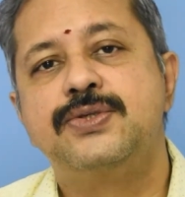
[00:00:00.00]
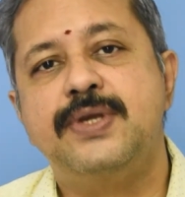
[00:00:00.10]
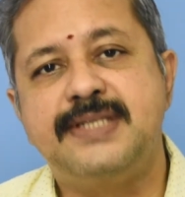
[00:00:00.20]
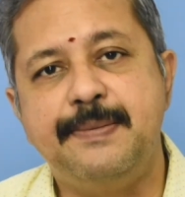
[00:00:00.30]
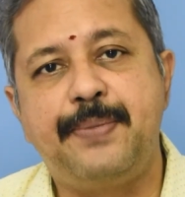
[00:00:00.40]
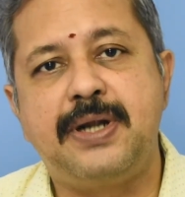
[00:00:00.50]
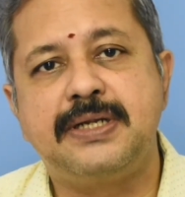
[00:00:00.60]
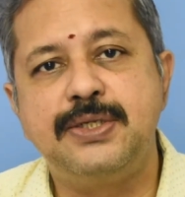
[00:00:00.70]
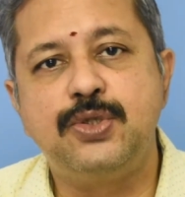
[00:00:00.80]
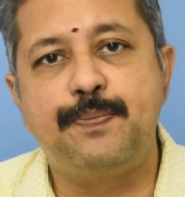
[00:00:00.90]
So it's
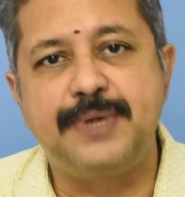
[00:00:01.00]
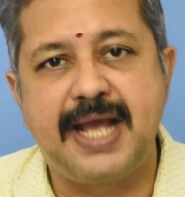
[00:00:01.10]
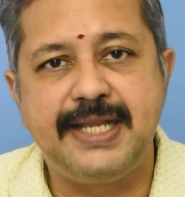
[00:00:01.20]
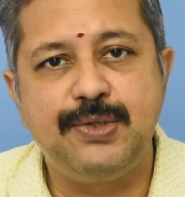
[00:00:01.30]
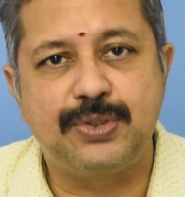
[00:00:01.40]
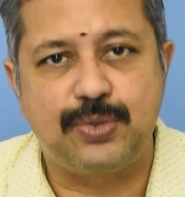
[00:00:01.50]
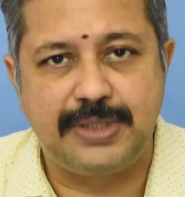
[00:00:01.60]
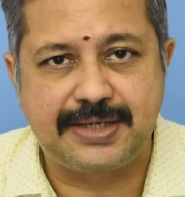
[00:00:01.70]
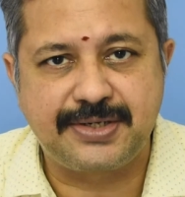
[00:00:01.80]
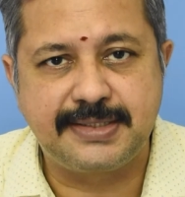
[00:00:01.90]
important to plan your
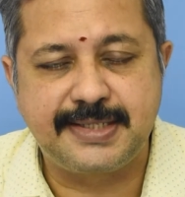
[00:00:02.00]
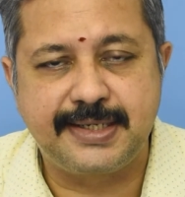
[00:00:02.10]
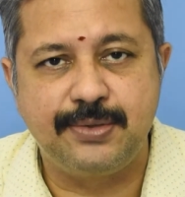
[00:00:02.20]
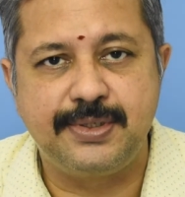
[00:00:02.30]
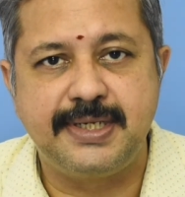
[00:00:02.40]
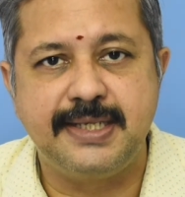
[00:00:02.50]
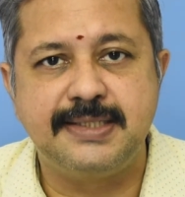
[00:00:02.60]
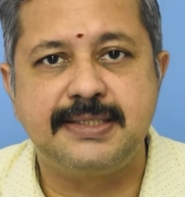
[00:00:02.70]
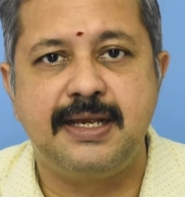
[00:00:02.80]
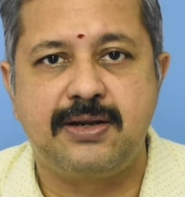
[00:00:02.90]
collateral
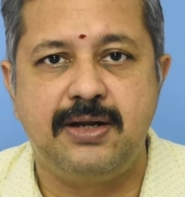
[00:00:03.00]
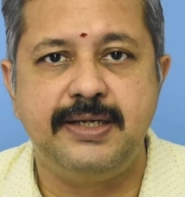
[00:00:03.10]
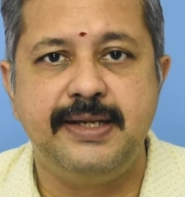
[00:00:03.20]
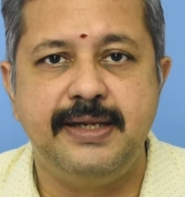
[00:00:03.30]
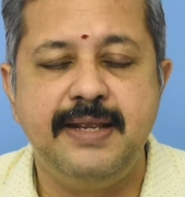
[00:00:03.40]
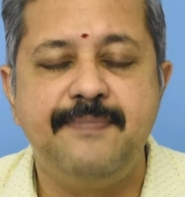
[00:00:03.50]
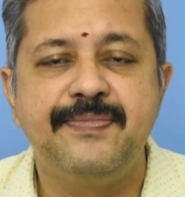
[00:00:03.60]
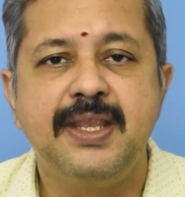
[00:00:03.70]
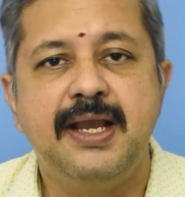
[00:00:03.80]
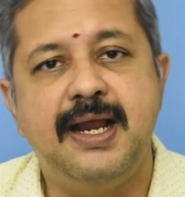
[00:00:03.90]
securities
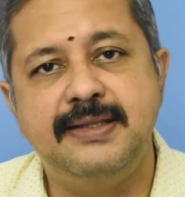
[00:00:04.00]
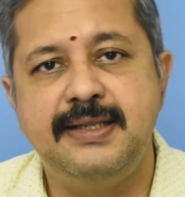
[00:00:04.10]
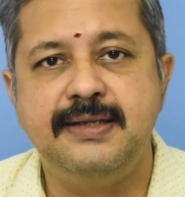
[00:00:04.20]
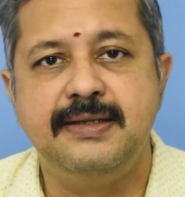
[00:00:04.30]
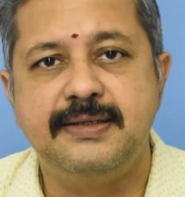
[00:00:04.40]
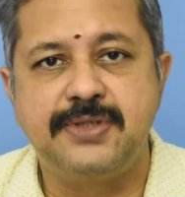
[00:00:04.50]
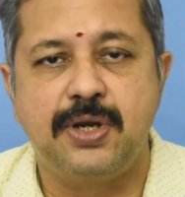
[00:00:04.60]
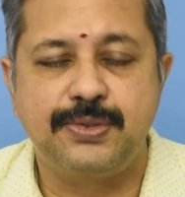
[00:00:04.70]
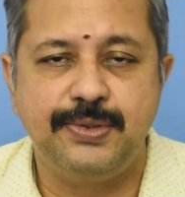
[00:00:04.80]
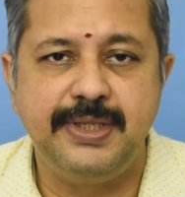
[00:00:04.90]
accordingly and then
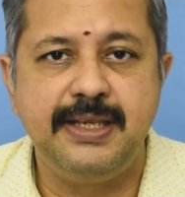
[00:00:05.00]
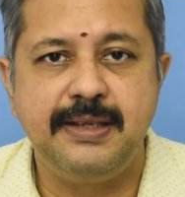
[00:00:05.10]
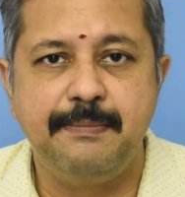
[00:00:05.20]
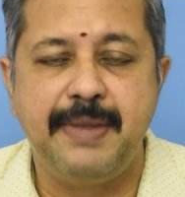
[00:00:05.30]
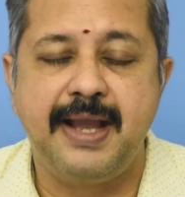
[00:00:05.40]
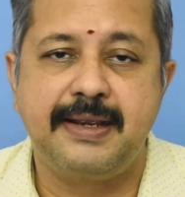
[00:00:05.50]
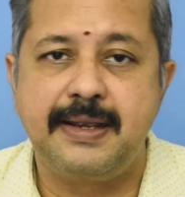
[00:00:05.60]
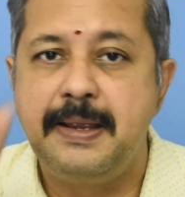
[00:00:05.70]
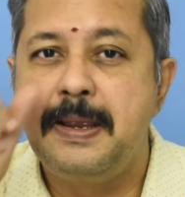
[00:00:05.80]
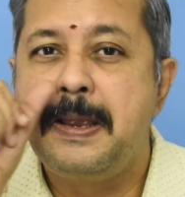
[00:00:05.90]
talk to the bank.